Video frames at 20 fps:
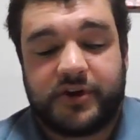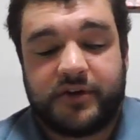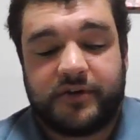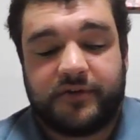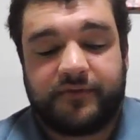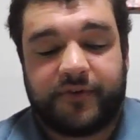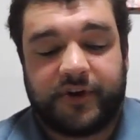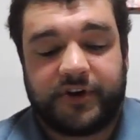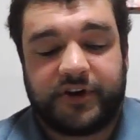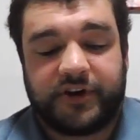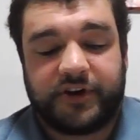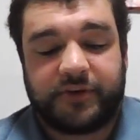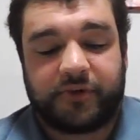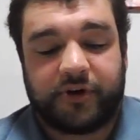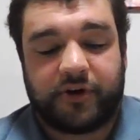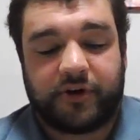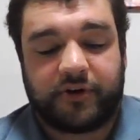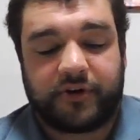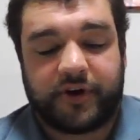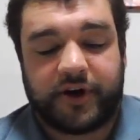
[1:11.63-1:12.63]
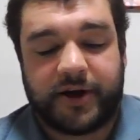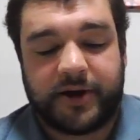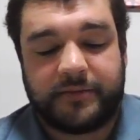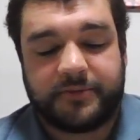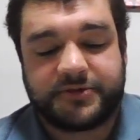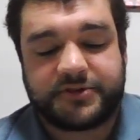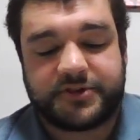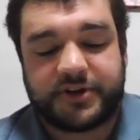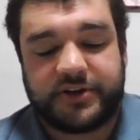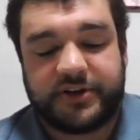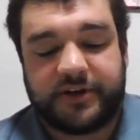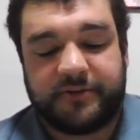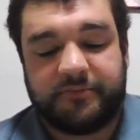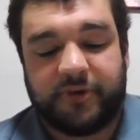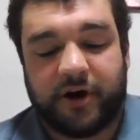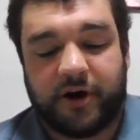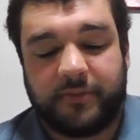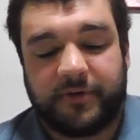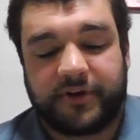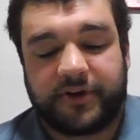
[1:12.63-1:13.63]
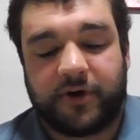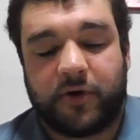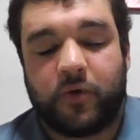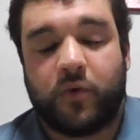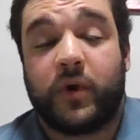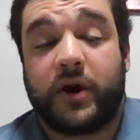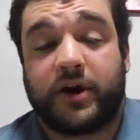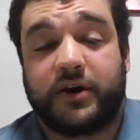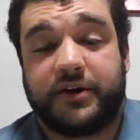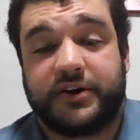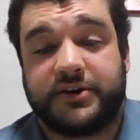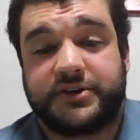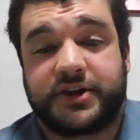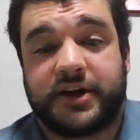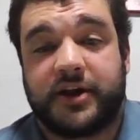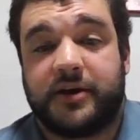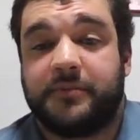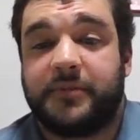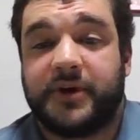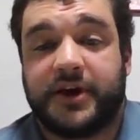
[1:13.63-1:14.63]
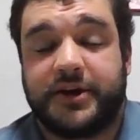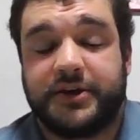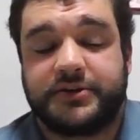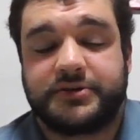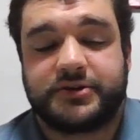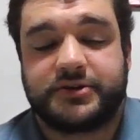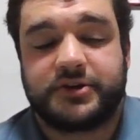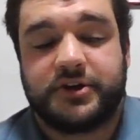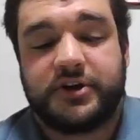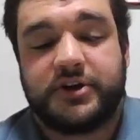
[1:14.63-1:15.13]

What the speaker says: funding programs, and then public awareness campaigns.